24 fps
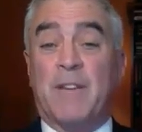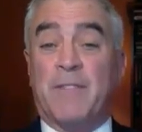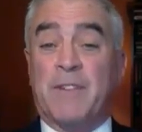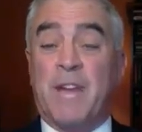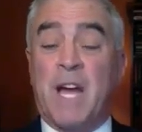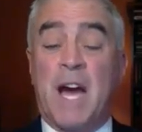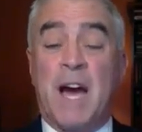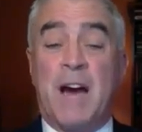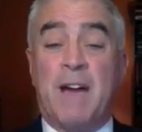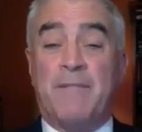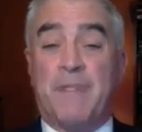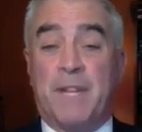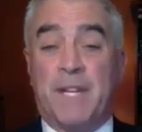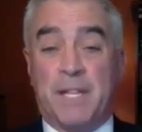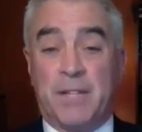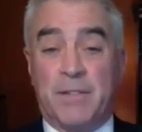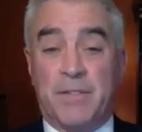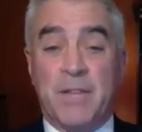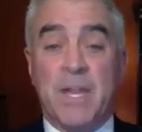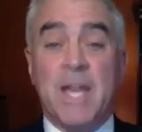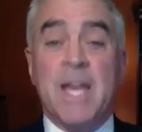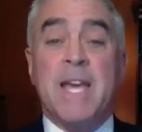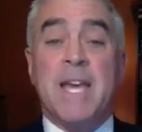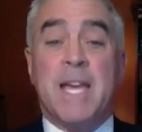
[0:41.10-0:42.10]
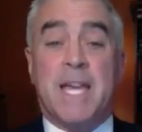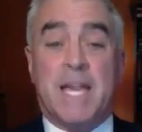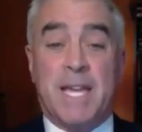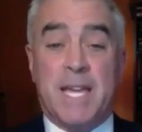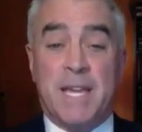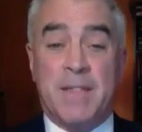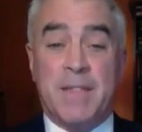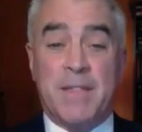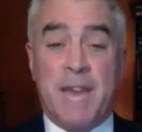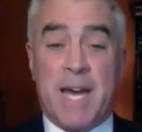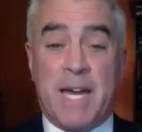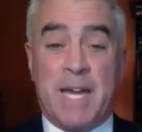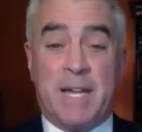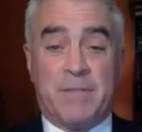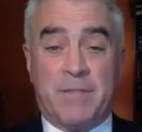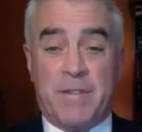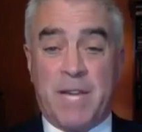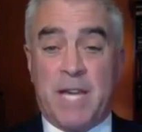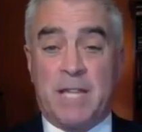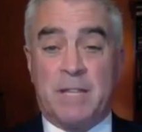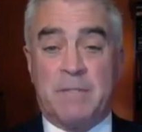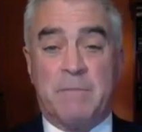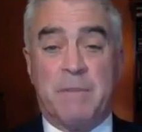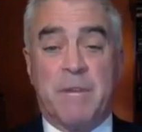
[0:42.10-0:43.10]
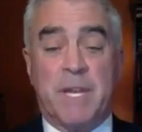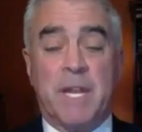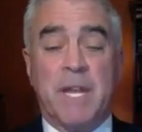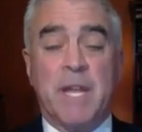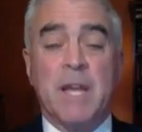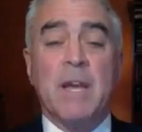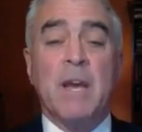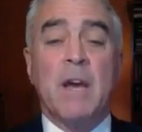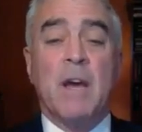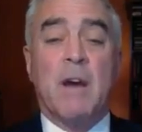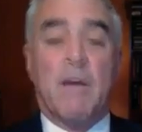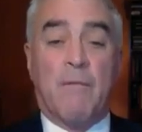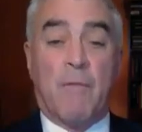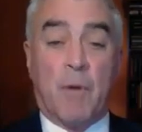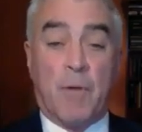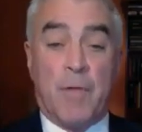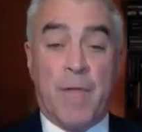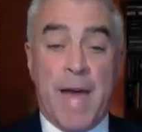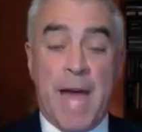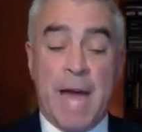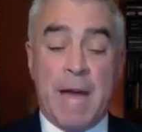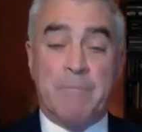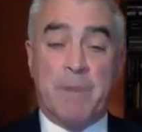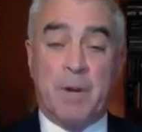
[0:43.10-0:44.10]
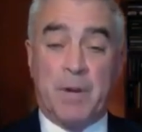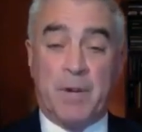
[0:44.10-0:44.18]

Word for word: of confidence in that assessment. For that